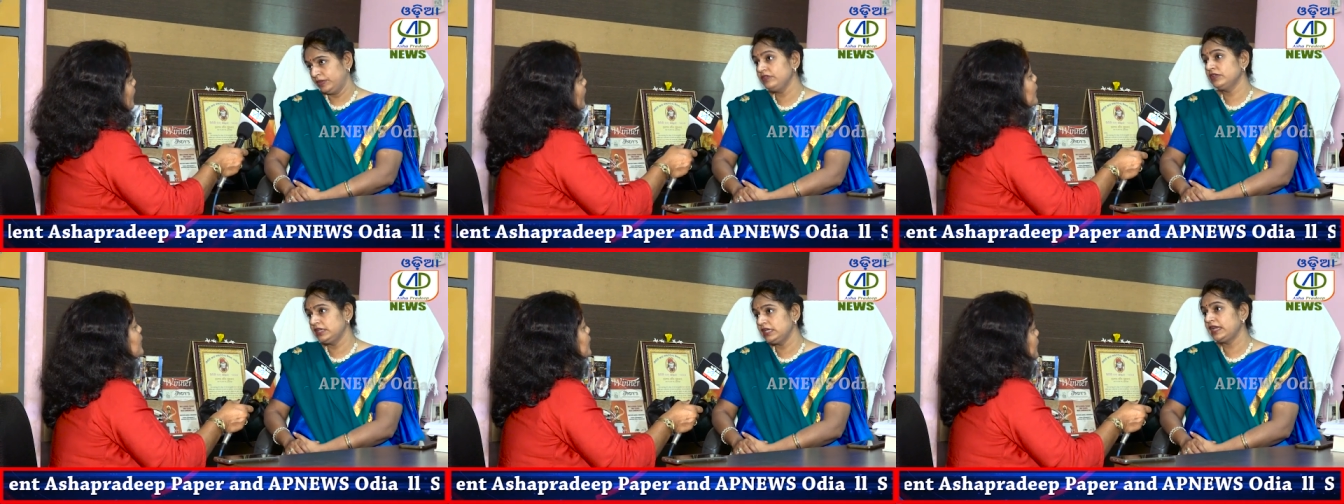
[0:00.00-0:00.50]

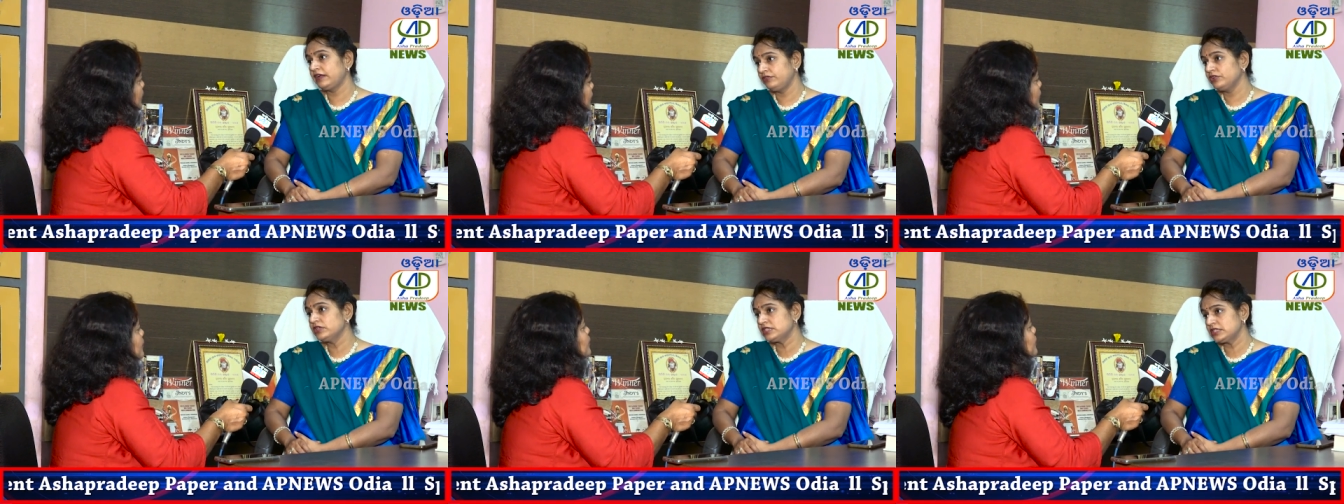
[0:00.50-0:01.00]
Even in
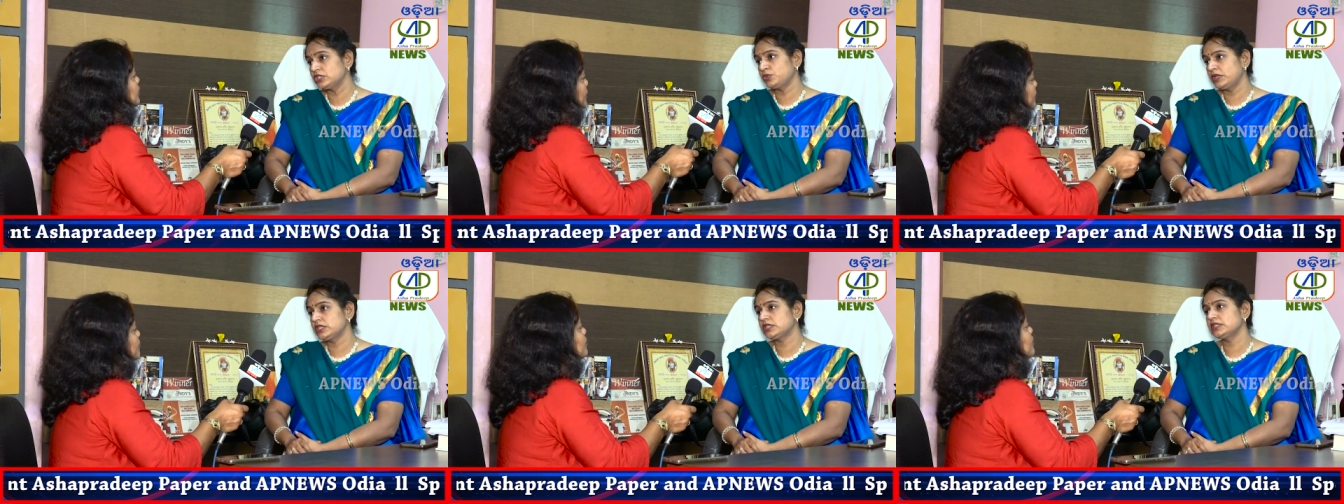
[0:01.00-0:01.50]
adverse
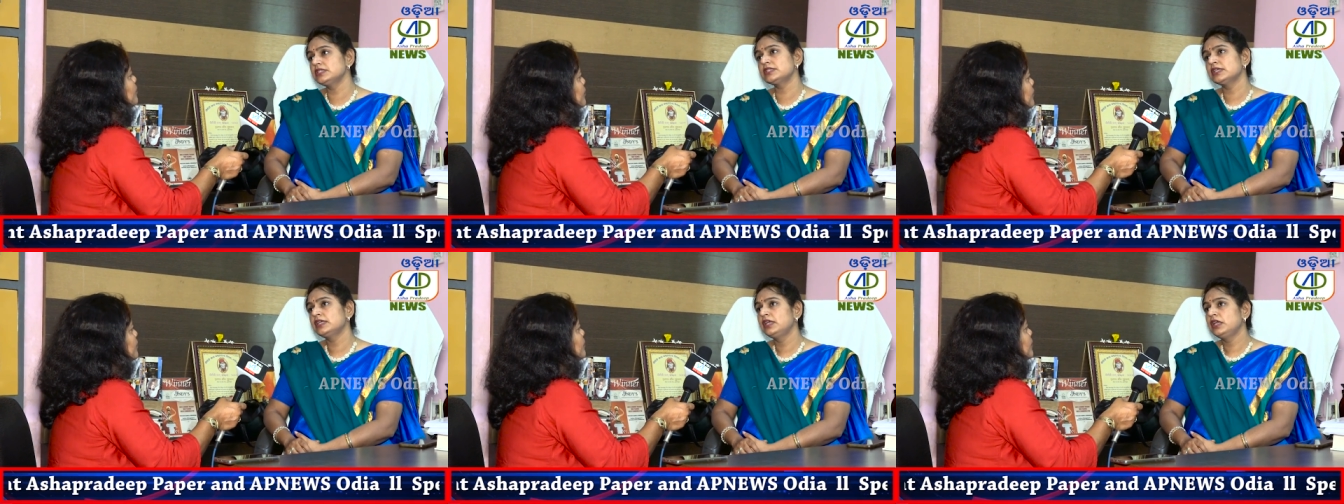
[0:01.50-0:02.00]

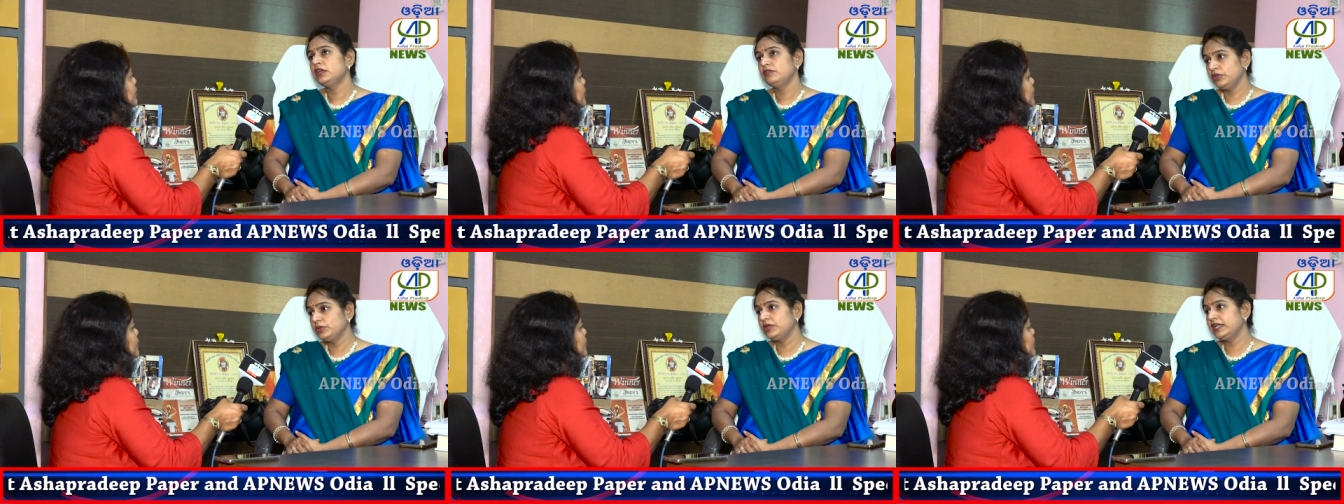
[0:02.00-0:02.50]
situations,
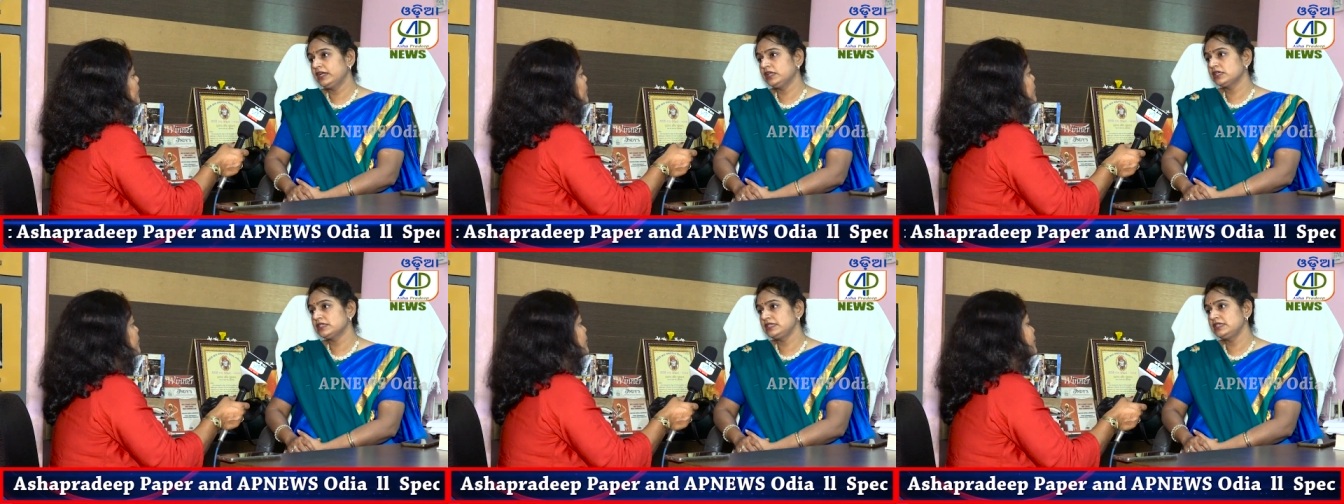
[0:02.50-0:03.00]
we could get
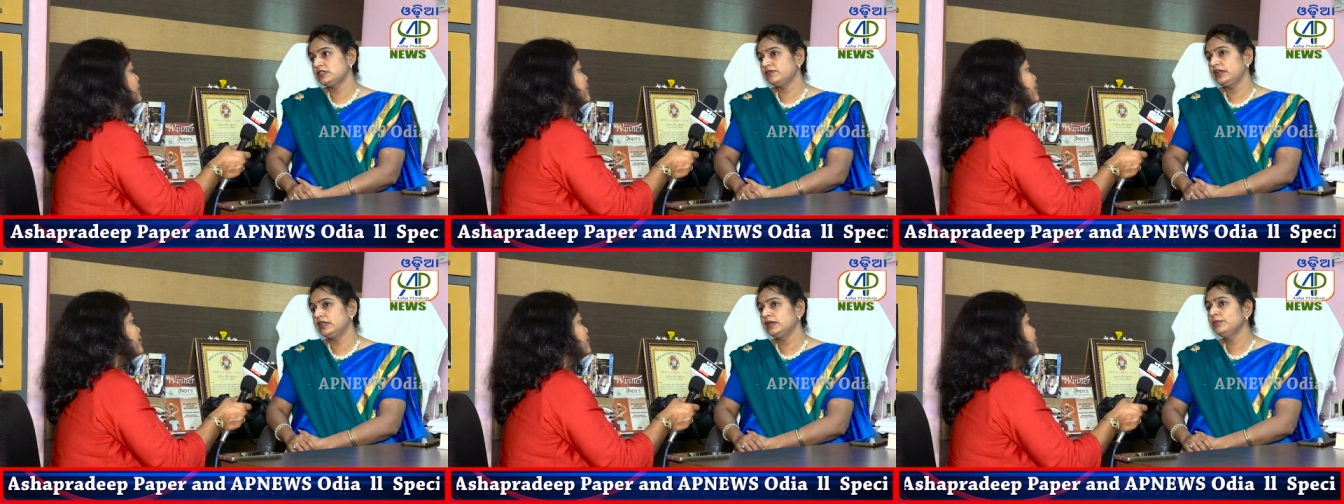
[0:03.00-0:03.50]
our seats
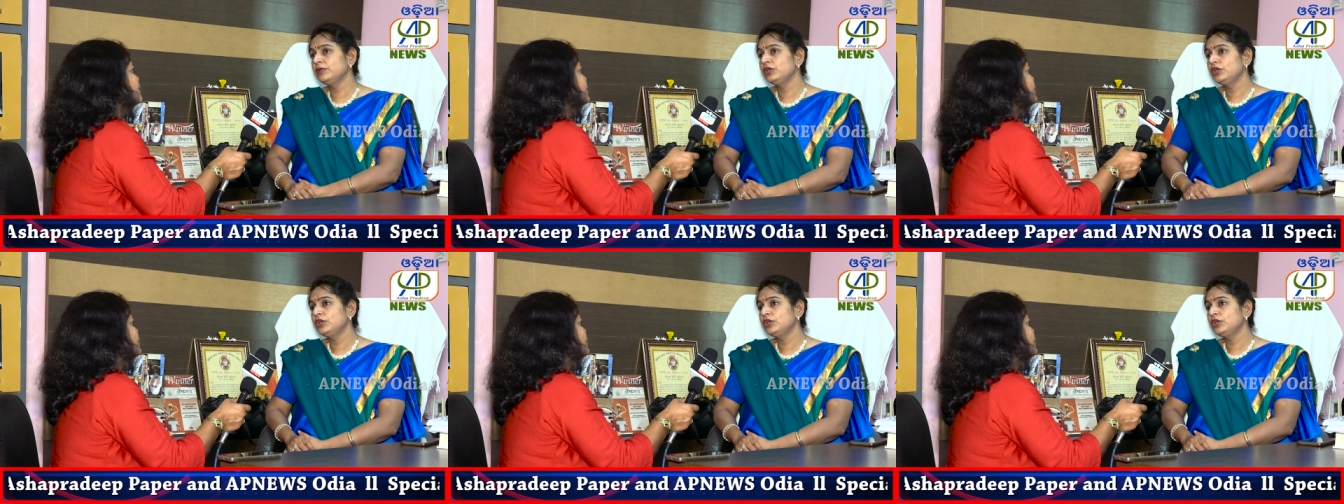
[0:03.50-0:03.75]
filled up.